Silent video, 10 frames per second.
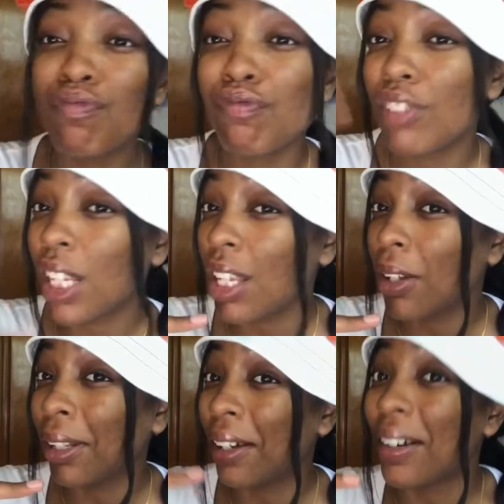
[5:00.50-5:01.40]

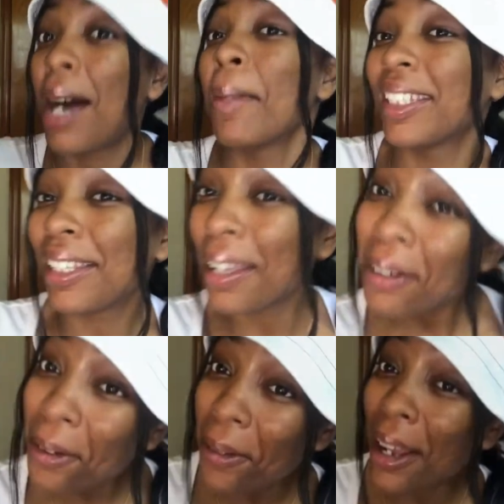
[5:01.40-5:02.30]
YOLO. I'm about to keep
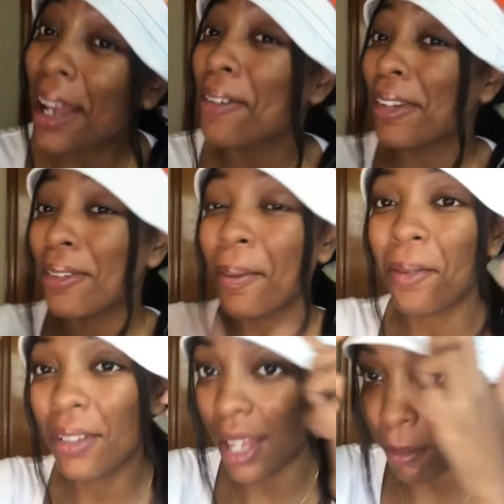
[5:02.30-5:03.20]
going. I'm
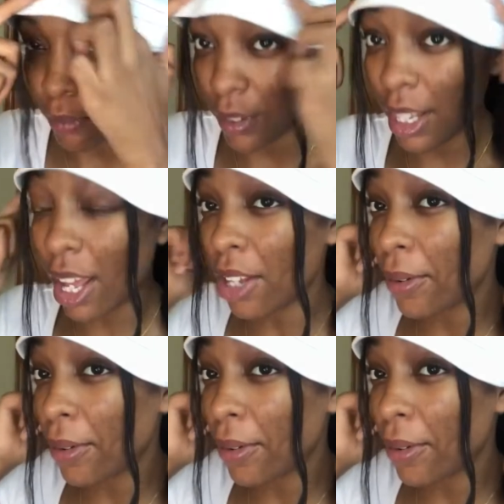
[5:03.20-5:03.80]
gonna fill it all the way